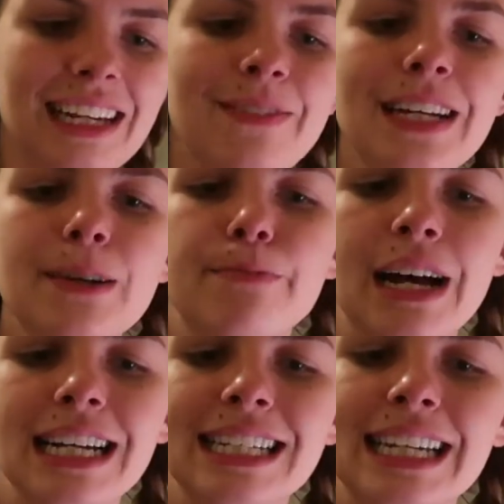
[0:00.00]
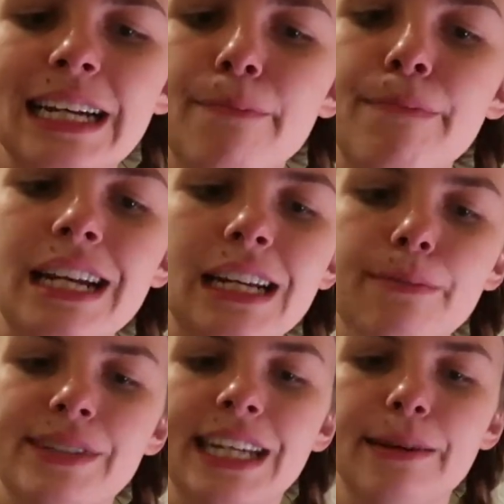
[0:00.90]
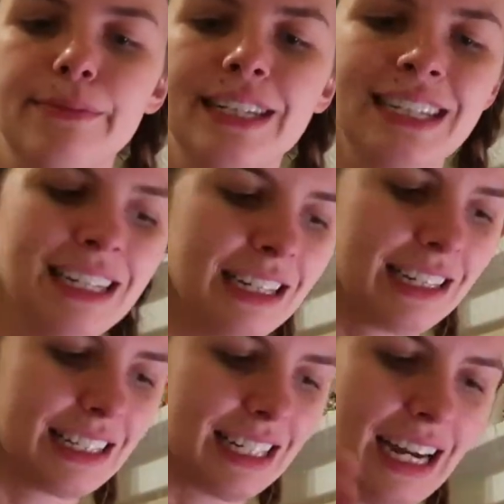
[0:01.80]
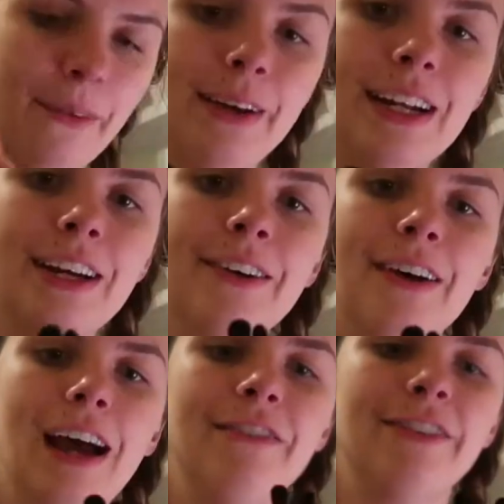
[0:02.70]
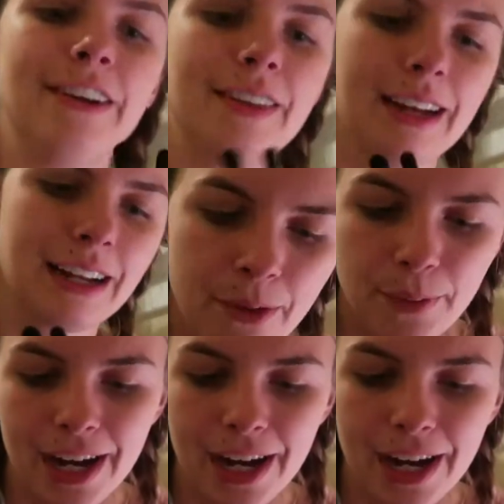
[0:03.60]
give me your best like makeup tips, because I want to know everything.